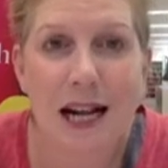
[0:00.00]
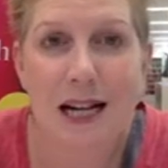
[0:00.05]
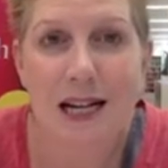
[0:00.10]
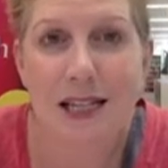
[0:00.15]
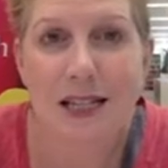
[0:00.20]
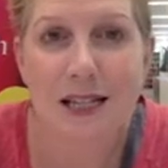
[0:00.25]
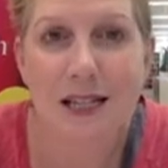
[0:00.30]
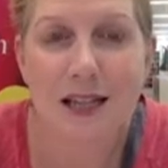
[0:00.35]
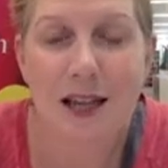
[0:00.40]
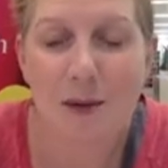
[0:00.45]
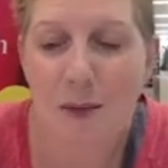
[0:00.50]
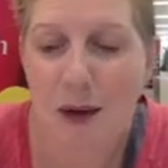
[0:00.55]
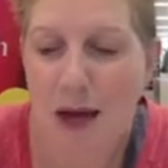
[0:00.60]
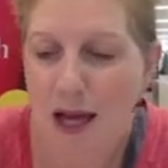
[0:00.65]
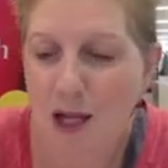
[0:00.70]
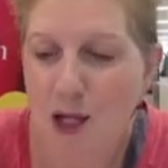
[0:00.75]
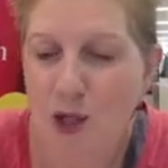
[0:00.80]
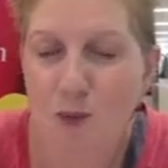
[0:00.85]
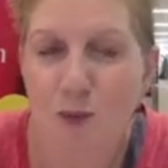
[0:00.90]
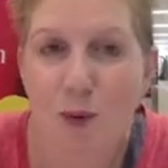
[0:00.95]
the same
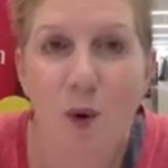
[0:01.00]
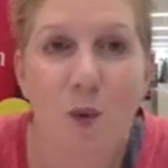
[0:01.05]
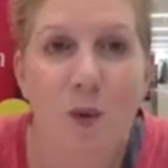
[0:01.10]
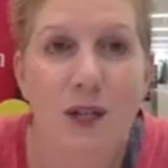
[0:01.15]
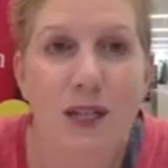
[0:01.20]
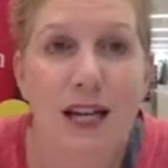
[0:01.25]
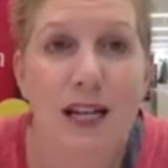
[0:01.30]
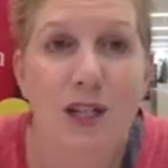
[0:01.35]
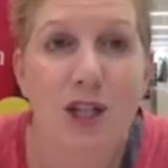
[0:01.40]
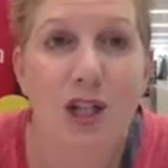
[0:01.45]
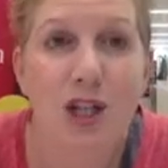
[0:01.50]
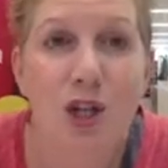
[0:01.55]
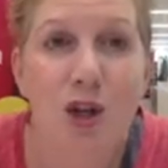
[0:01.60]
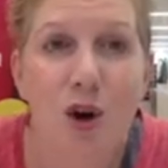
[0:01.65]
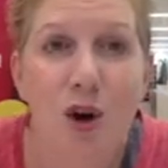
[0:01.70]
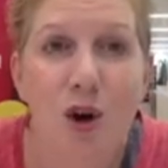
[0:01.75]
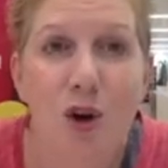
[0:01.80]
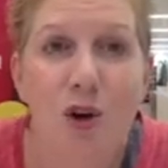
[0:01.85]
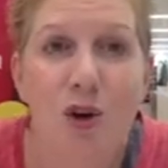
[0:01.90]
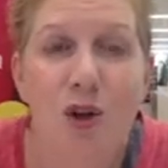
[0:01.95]
age, but we'd actually
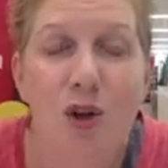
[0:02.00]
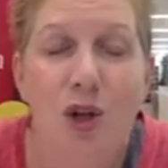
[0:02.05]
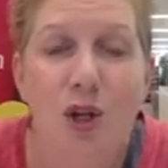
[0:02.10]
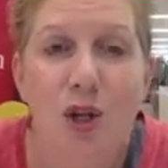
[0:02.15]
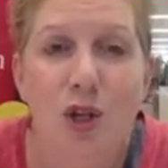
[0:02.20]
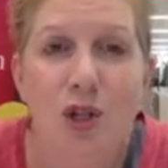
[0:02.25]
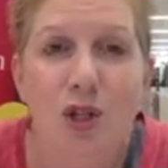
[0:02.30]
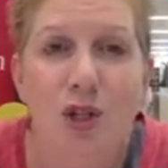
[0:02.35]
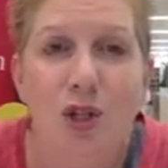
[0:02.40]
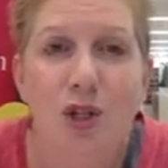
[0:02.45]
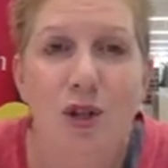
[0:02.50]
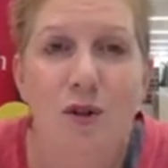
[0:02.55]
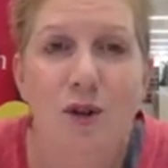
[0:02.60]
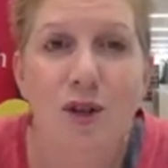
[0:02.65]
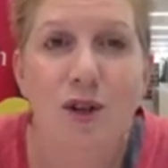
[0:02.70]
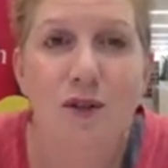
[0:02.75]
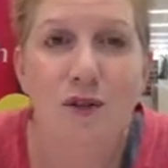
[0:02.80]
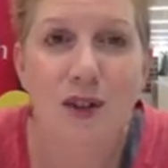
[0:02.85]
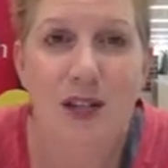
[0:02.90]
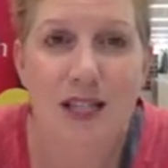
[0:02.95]
gone to
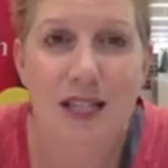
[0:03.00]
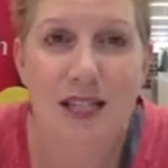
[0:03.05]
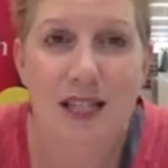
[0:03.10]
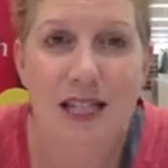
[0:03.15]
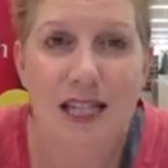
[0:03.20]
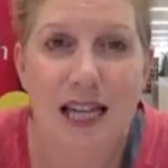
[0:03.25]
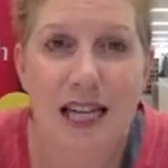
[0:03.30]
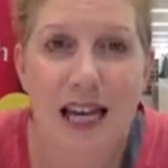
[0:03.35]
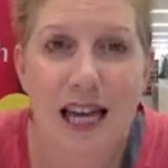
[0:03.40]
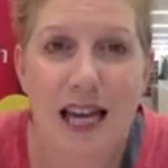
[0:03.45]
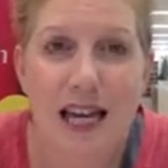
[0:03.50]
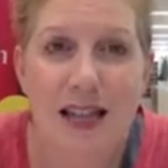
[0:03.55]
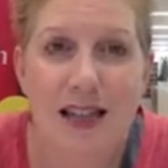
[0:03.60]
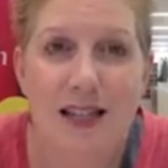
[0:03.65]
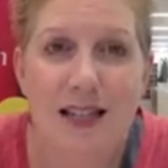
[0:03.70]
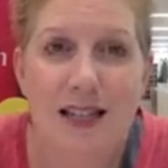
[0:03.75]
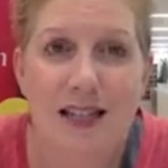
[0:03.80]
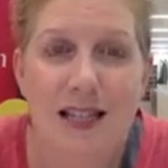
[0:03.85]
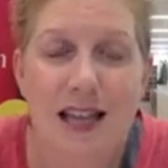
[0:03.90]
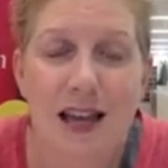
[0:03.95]
university in the
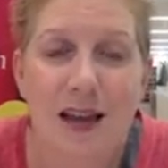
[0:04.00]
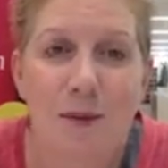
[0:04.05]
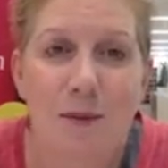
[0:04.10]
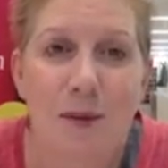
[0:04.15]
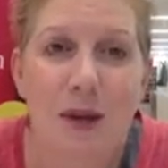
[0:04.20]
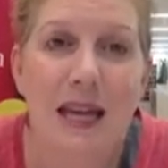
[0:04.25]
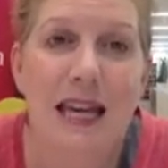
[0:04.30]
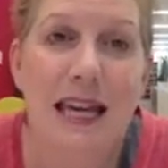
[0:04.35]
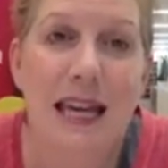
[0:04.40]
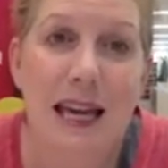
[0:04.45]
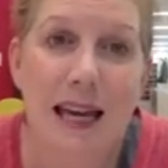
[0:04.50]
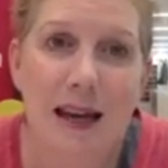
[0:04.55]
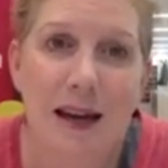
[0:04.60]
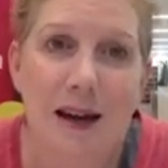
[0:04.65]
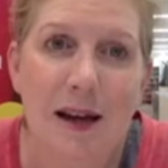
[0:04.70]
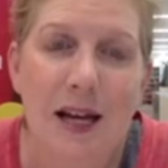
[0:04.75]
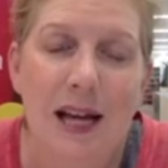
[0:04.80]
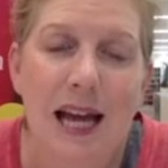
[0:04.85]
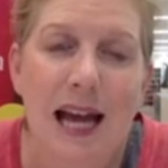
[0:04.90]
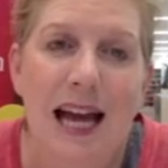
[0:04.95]
same year
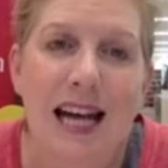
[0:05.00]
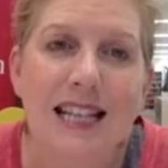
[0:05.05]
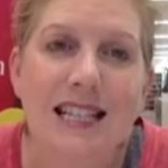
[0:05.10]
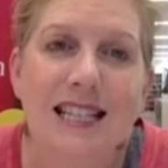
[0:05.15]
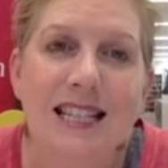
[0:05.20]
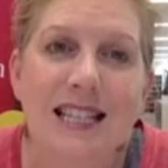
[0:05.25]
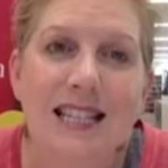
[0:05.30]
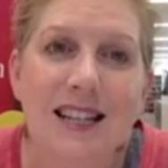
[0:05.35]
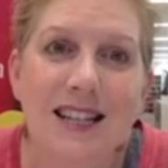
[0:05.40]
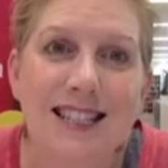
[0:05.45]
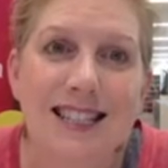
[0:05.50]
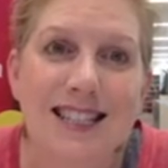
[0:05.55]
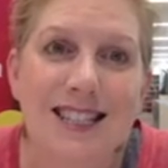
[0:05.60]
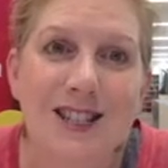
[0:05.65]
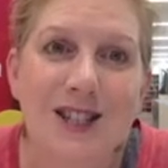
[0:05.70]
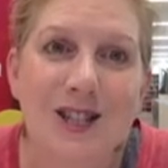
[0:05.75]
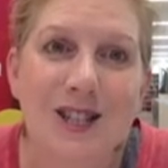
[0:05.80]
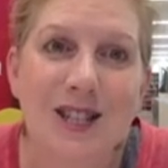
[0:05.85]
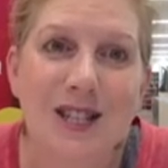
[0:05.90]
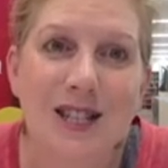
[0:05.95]
and studied
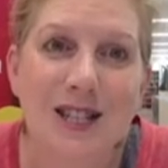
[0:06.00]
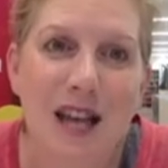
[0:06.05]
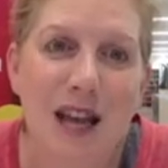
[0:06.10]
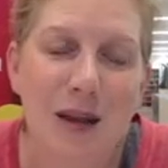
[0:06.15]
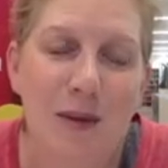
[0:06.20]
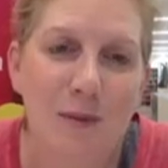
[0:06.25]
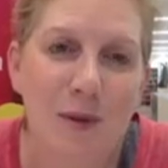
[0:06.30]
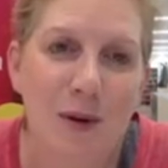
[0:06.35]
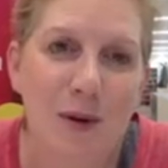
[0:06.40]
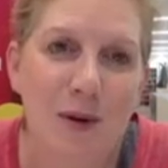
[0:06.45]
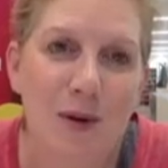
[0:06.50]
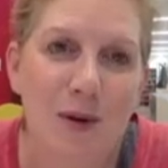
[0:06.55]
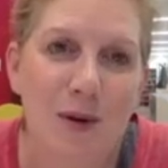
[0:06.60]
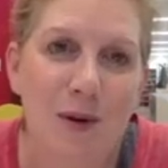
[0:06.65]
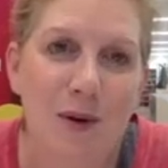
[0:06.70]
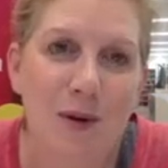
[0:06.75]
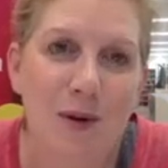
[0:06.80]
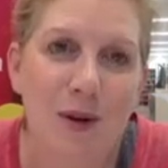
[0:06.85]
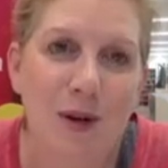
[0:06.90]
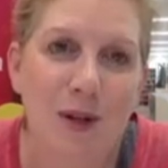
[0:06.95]
the same
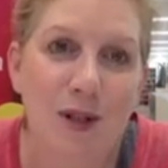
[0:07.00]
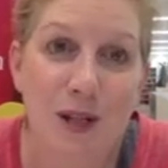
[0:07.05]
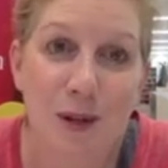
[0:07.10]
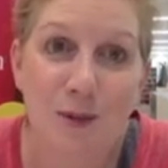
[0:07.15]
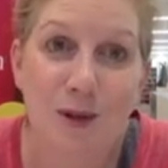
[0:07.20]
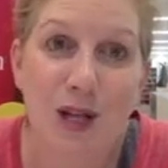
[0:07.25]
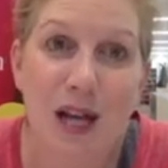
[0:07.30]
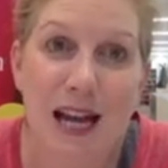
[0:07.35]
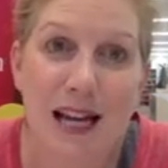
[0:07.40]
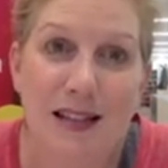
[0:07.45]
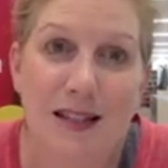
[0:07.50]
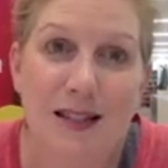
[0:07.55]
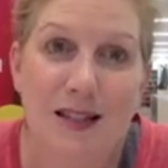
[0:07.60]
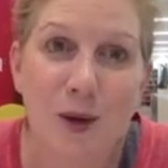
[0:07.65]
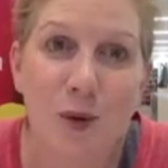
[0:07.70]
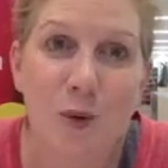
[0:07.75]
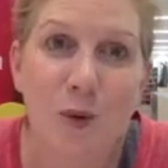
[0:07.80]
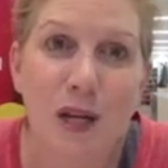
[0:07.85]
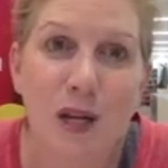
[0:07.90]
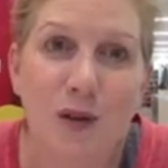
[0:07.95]
subject. So
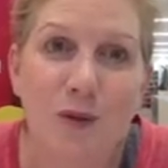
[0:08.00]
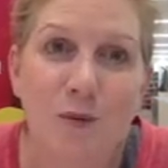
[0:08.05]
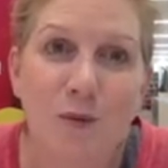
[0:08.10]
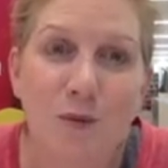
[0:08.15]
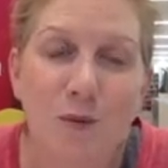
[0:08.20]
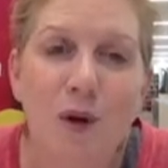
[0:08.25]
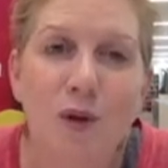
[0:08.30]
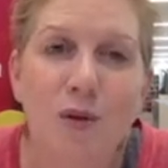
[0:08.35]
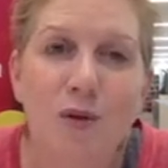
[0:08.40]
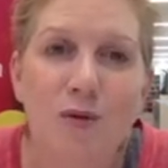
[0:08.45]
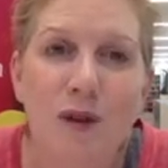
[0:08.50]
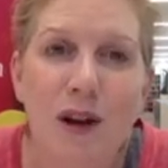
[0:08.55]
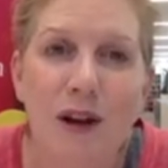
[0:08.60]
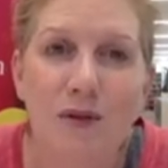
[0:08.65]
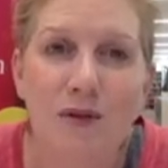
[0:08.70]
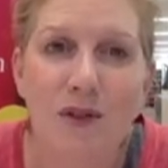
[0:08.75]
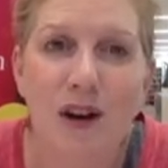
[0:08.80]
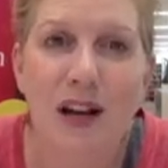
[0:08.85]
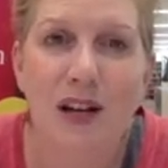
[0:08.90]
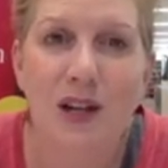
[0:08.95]
we had both read
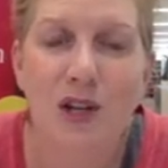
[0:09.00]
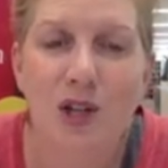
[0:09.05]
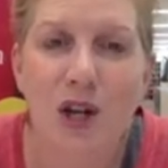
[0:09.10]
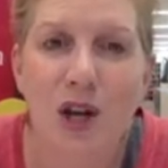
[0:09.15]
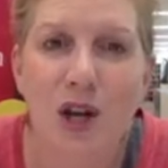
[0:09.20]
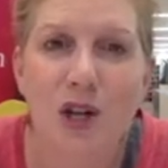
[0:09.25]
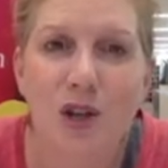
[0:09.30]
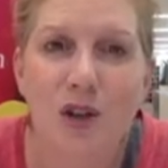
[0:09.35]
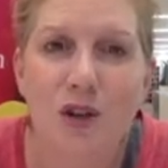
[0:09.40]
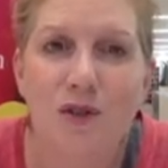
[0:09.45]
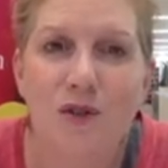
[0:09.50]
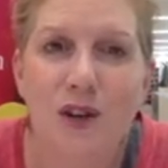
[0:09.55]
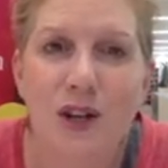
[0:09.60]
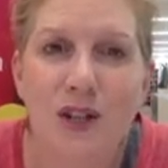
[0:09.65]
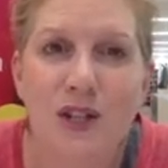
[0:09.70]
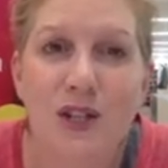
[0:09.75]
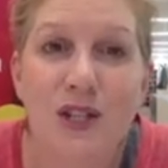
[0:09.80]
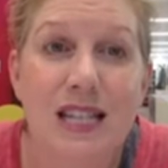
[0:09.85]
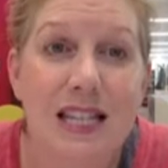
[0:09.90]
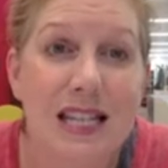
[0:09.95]
French at
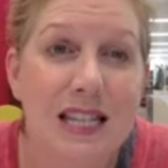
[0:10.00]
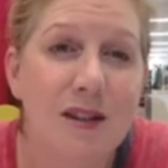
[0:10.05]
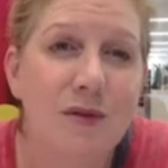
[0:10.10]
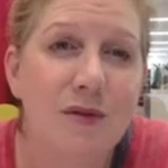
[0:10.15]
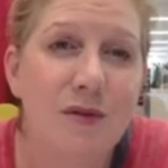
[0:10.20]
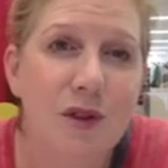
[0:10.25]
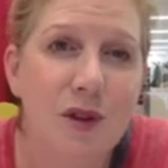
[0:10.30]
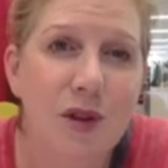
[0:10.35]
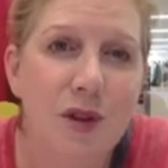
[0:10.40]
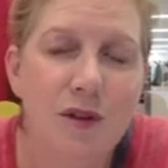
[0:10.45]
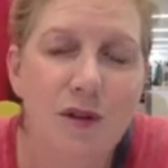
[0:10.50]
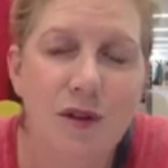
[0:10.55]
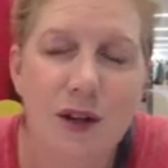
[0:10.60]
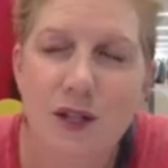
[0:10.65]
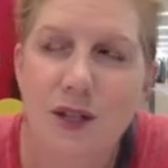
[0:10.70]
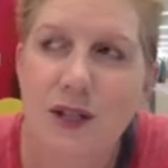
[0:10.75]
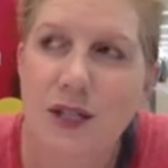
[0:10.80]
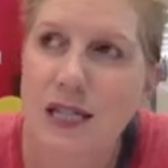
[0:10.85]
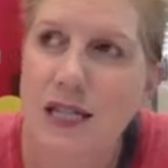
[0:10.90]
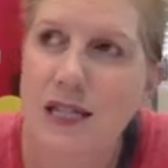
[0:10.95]
university, different
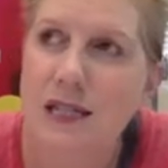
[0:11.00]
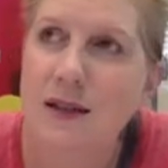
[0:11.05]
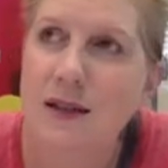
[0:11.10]
universities.